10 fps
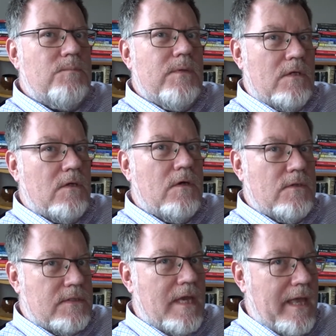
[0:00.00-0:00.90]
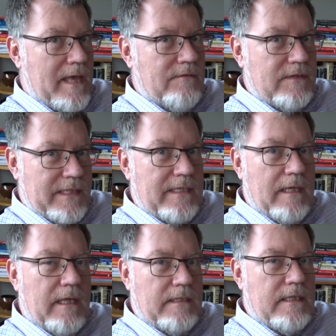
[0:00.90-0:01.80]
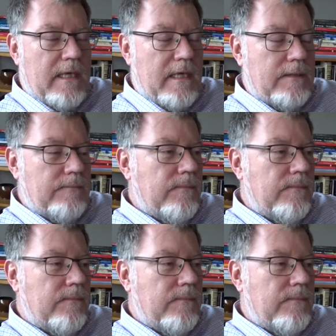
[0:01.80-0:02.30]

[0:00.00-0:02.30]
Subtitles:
because I have a deadline to hit.